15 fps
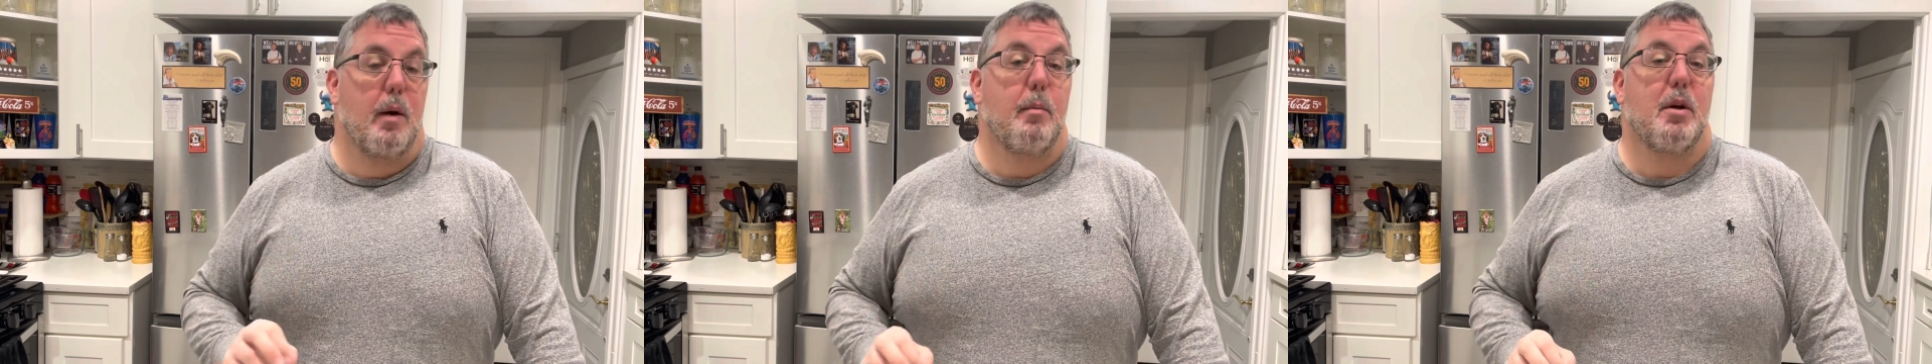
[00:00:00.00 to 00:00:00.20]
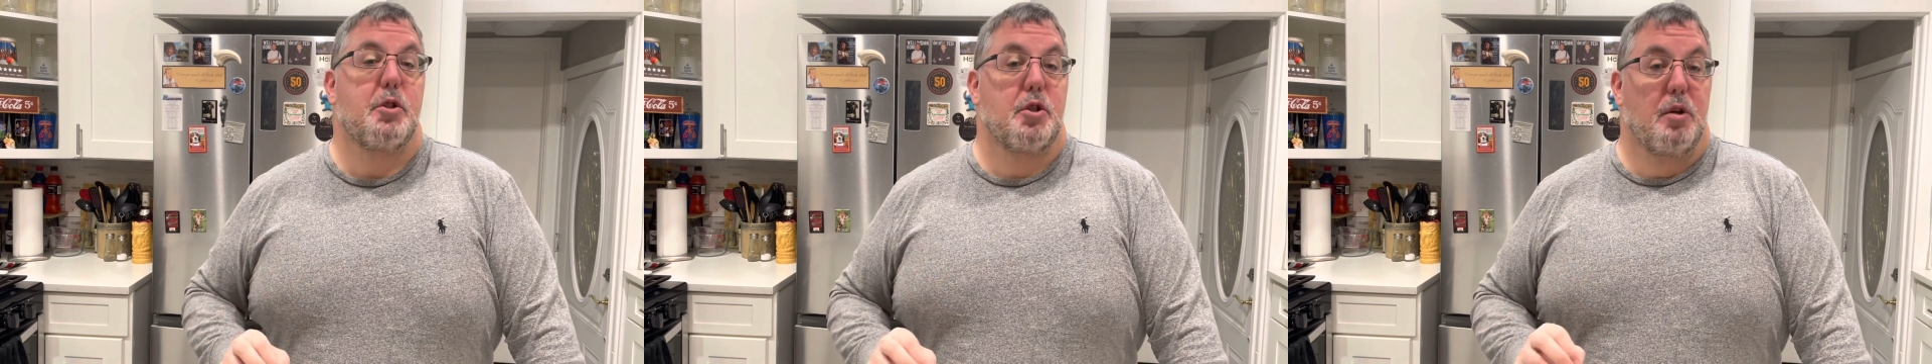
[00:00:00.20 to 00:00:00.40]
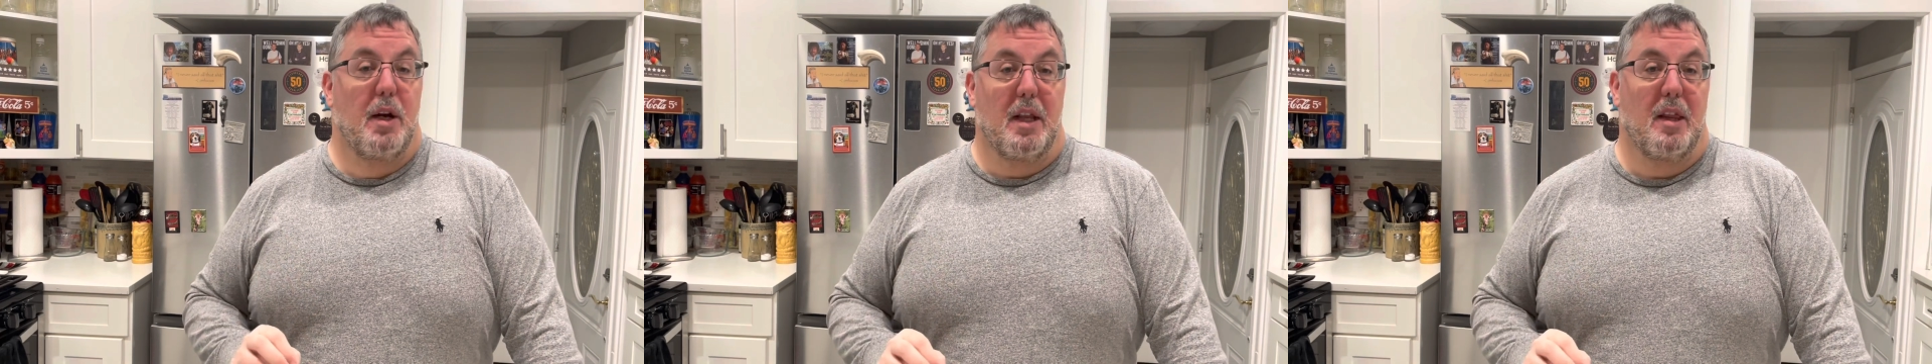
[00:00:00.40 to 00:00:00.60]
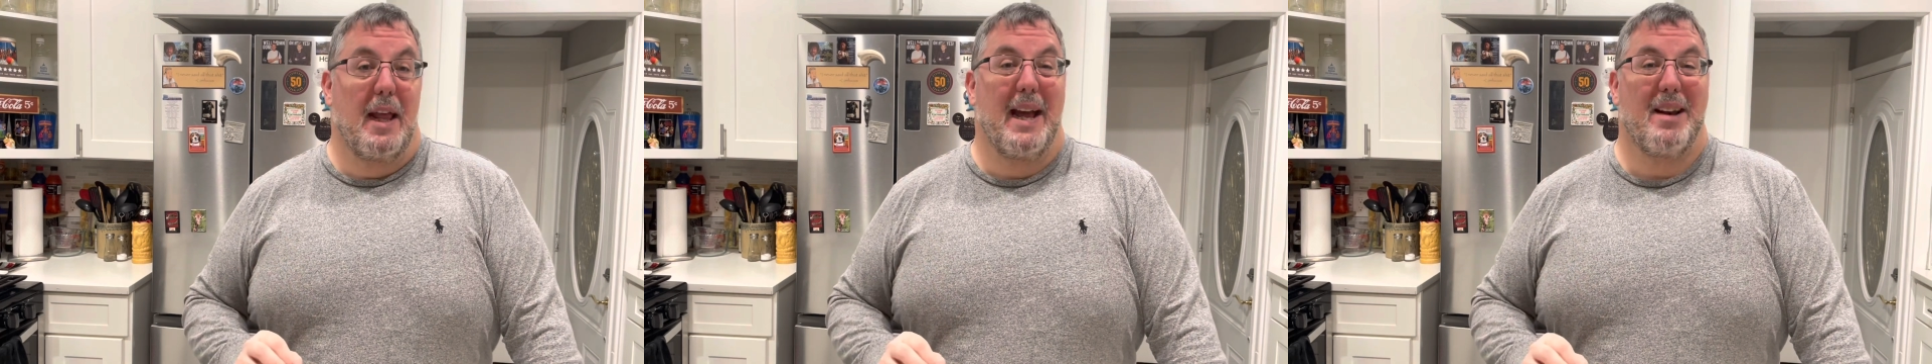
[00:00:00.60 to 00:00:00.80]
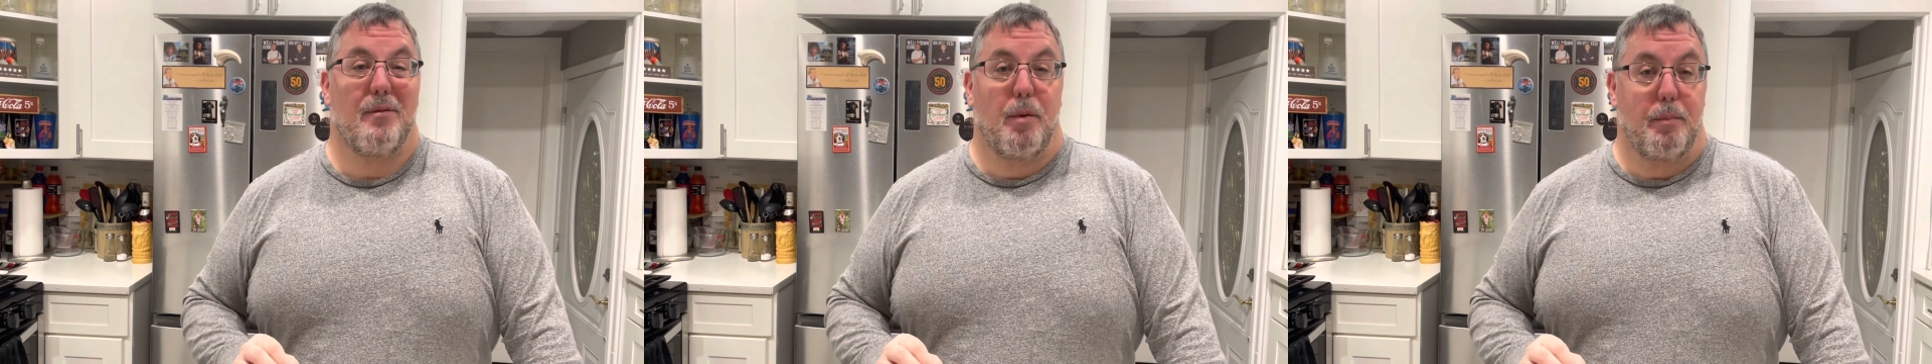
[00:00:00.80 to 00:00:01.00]
much like
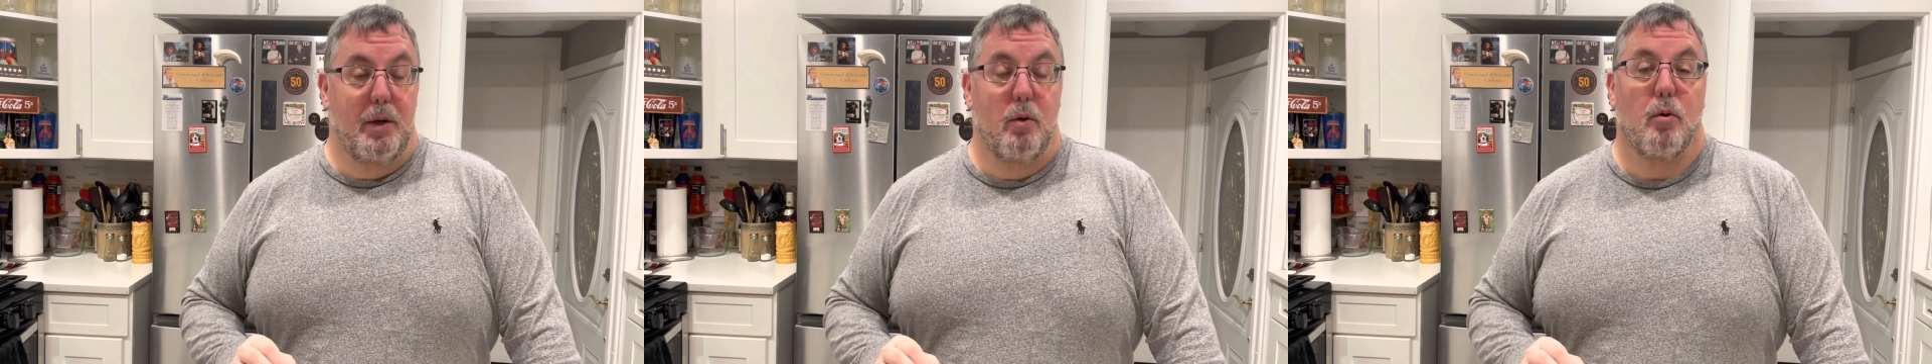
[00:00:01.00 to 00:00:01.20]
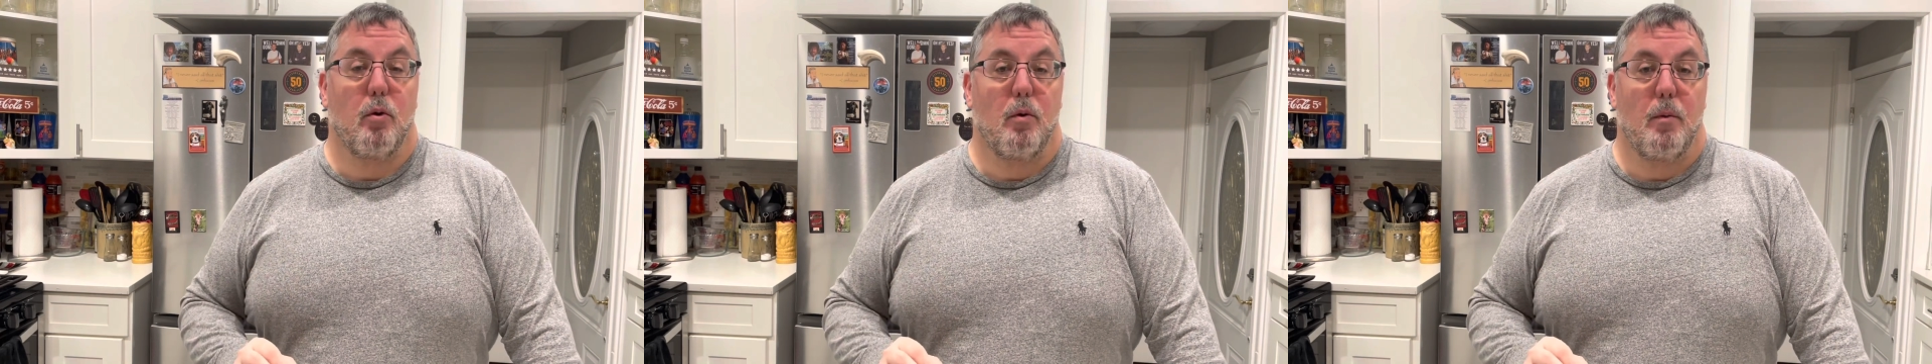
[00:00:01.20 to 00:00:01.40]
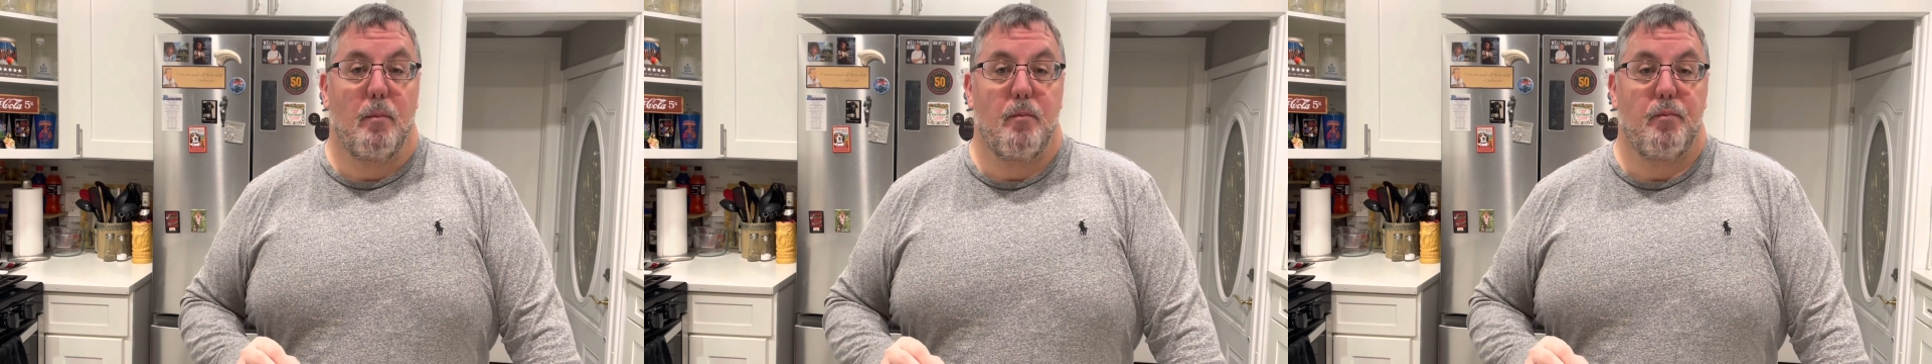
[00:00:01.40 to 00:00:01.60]
that of a bugle,